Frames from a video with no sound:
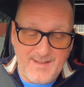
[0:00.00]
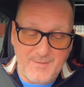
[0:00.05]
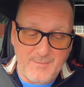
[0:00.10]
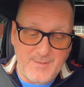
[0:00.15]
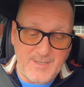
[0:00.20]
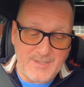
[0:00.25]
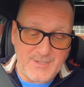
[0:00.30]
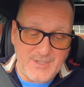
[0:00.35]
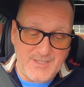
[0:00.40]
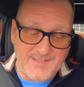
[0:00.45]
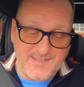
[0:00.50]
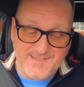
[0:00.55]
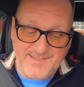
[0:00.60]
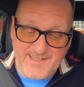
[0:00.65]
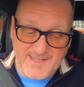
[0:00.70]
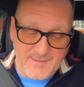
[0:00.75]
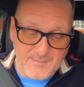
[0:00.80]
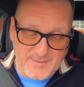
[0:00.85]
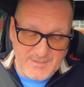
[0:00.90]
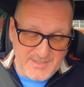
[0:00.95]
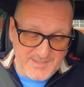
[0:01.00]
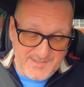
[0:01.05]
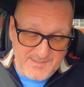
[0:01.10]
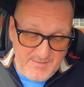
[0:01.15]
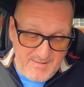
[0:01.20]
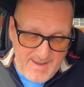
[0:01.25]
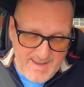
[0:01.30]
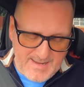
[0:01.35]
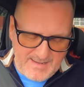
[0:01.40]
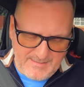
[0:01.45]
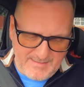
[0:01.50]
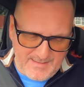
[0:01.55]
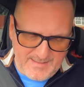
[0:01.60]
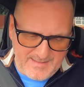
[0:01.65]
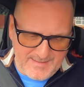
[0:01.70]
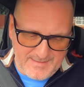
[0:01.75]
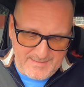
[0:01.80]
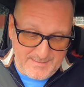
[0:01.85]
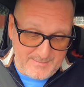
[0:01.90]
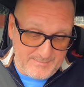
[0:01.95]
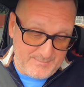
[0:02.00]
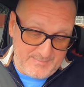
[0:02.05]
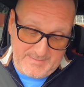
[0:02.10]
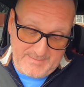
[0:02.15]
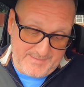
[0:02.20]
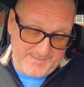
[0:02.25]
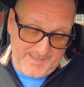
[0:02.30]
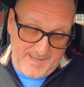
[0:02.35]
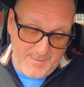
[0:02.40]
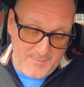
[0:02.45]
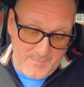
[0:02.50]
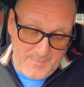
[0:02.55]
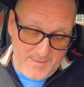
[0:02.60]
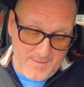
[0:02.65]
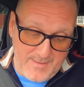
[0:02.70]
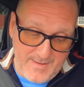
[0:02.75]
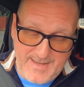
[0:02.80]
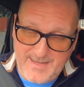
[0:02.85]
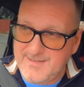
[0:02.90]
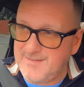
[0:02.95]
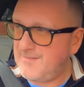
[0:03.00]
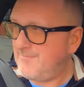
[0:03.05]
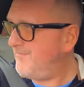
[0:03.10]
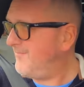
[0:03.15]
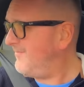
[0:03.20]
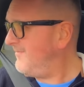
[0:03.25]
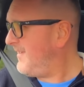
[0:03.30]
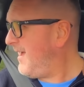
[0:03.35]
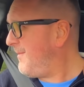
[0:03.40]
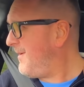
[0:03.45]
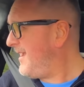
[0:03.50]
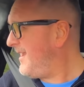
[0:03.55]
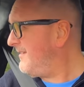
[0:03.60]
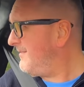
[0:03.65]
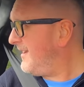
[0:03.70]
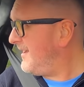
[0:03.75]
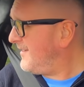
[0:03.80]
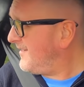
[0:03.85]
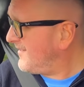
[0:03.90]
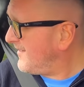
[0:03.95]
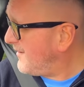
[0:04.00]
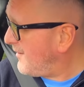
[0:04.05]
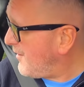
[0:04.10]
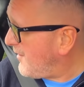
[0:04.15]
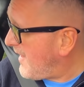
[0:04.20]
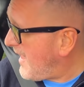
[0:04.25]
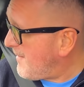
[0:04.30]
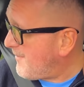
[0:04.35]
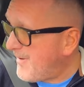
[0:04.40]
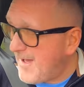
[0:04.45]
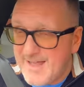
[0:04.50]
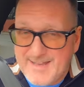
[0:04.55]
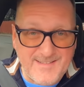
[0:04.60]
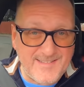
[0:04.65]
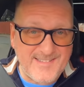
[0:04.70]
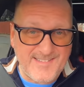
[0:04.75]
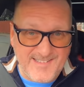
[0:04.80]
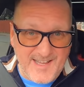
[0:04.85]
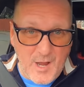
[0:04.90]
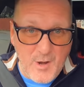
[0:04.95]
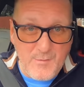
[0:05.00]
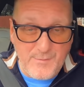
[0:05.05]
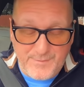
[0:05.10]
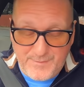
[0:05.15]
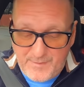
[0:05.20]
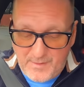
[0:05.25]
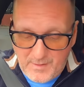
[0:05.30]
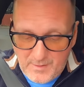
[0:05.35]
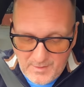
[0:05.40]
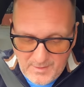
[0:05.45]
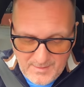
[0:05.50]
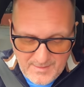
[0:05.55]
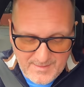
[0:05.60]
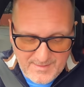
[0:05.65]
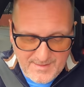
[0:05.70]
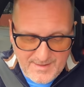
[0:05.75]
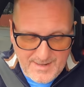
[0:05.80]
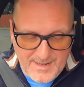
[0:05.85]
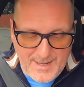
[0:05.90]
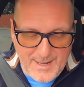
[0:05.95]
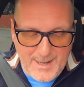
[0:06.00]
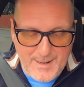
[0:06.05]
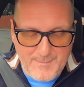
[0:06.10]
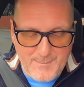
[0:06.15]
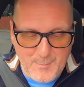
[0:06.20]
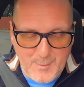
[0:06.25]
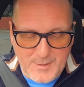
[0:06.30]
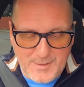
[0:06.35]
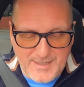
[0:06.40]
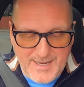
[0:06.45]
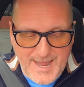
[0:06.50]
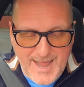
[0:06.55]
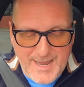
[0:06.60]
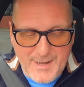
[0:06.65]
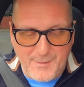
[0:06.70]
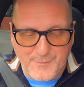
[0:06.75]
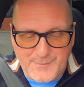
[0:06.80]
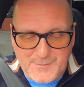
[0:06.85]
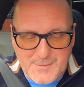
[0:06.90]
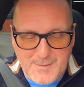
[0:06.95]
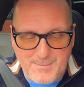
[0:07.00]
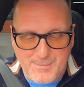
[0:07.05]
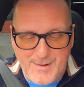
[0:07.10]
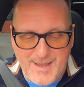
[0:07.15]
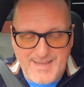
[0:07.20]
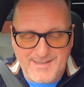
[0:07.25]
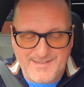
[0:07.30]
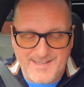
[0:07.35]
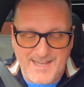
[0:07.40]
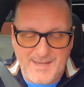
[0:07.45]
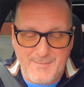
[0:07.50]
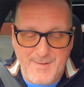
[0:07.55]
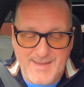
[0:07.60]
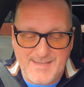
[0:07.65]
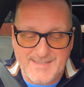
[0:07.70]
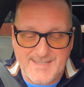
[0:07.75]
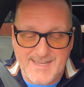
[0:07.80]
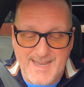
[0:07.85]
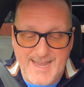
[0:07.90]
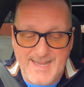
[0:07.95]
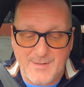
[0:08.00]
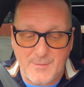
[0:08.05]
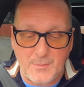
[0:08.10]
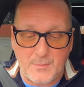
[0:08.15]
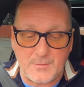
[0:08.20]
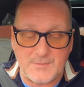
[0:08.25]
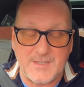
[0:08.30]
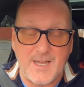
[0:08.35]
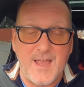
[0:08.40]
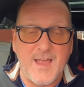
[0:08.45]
which is great. I mean, it doesn't look that bad so far. We're going to head off to a place anyway today called